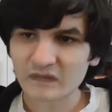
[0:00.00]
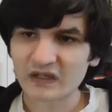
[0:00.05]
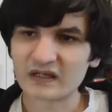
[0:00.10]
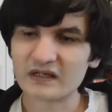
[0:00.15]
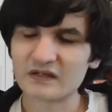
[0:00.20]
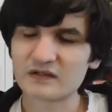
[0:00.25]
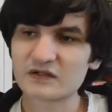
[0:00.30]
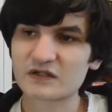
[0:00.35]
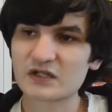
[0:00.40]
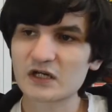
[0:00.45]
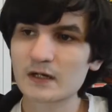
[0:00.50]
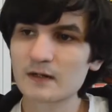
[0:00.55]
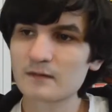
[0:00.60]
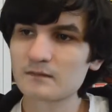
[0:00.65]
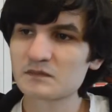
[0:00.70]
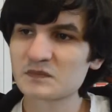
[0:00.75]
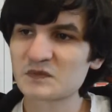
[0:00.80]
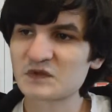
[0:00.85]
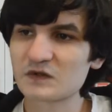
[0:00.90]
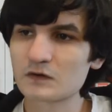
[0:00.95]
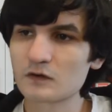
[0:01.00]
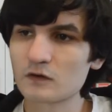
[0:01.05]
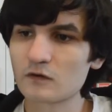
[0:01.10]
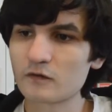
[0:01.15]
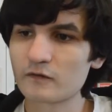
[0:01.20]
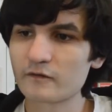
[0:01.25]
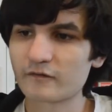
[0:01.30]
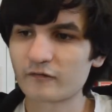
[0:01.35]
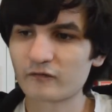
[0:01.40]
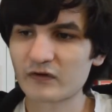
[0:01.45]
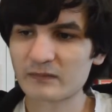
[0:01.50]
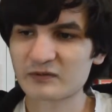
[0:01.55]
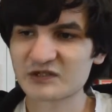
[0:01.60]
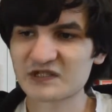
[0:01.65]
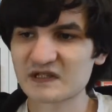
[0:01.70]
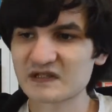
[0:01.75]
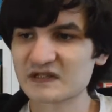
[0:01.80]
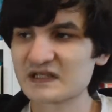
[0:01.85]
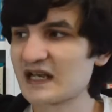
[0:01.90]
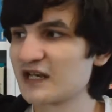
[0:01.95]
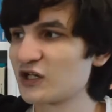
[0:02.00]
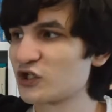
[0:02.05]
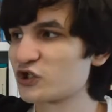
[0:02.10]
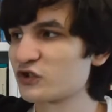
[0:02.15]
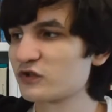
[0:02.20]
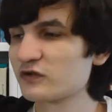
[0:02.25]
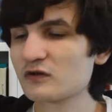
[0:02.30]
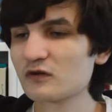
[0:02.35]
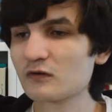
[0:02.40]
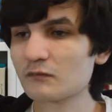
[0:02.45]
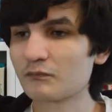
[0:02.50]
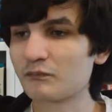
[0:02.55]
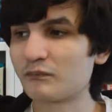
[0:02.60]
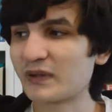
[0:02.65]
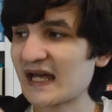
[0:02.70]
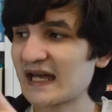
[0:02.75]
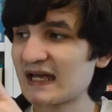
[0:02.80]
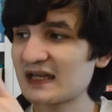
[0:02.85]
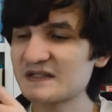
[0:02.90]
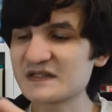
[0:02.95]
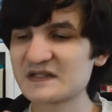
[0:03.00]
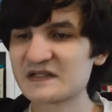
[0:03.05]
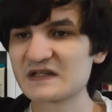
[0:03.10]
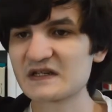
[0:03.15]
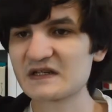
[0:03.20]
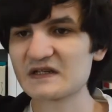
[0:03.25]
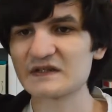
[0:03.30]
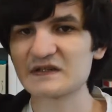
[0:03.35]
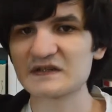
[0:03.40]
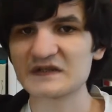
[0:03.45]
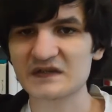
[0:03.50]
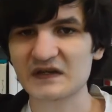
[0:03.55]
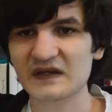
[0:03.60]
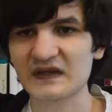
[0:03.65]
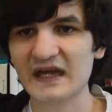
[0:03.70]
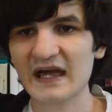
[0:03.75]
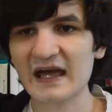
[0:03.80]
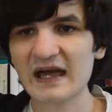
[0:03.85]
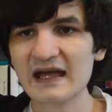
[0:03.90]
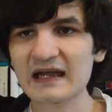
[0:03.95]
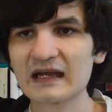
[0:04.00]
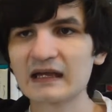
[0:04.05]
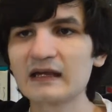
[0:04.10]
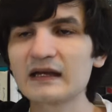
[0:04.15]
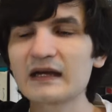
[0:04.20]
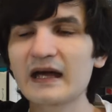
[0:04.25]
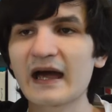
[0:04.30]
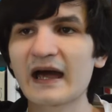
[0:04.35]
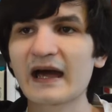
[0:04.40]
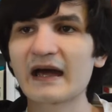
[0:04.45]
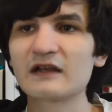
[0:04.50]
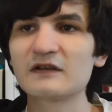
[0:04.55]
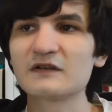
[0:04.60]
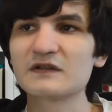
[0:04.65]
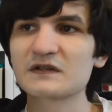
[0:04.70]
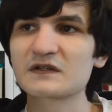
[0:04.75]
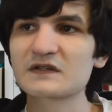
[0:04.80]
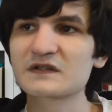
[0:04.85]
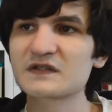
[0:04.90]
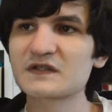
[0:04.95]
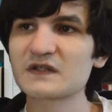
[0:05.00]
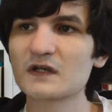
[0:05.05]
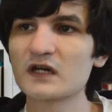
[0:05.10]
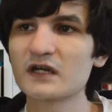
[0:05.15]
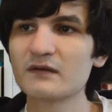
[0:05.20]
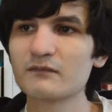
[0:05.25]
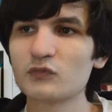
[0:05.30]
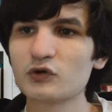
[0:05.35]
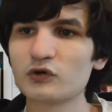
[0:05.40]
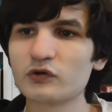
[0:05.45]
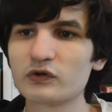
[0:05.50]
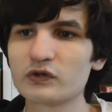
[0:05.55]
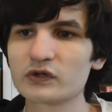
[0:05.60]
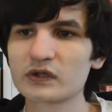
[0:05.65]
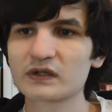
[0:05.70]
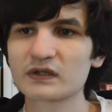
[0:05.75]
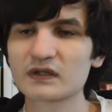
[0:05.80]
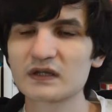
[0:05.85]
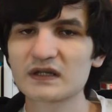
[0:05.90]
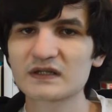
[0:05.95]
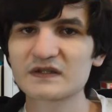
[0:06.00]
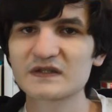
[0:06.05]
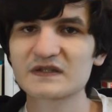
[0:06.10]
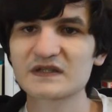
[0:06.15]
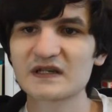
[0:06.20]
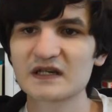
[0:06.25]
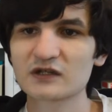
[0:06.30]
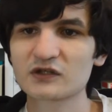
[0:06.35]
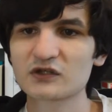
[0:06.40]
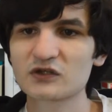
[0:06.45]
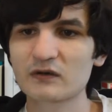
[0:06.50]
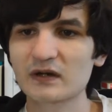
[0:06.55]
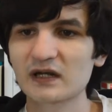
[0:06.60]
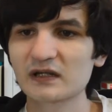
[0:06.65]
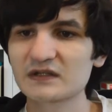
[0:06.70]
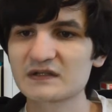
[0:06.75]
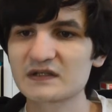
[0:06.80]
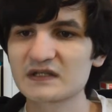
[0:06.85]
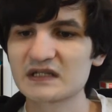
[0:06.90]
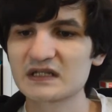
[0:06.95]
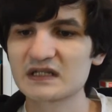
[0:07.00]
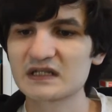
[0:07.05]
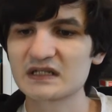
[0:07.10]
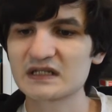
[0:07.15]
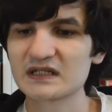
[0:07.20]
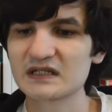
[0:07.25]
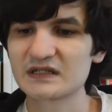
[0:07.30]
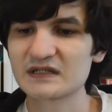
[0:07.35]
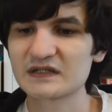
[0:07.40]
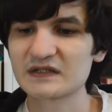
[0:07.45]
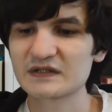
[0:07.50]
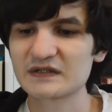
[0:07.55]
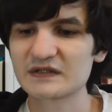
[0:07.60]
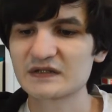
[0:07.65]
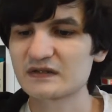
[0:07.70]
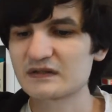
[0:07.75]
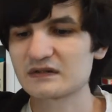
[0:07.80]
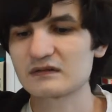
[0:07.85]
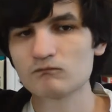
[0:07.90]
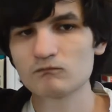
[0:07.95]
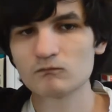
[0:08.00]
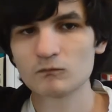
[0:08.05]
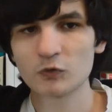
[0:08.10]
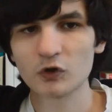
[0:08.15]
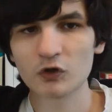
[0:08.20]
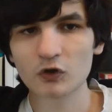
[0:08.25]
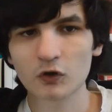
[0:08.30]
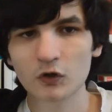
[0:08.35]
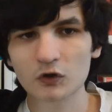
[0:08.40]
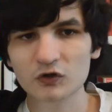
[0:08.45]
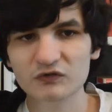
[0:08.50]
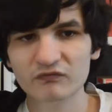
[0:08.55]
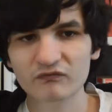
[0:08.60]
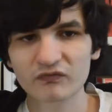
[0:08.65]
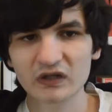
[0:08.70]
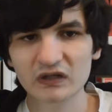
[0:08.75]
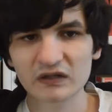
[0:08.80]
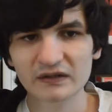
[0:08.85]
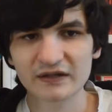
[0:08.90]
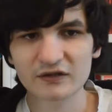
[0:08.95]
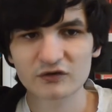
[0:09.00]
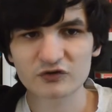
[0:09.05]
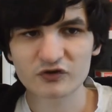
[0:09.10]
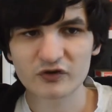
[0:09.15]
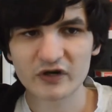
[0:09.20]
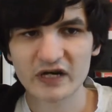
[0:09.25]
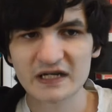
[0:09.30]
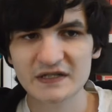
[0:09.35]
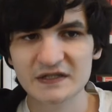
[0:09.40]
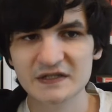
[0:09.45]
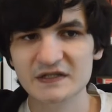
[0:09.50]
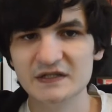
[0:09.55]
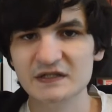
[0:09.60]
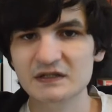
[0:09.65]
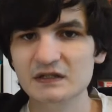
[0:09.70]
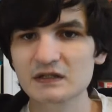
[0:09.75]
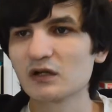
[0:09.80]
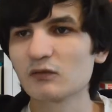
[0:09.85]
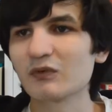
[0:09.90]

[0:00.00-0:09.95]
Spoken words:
In terms of representation, Baz is gay, and Simon's sexuality is not really addressed.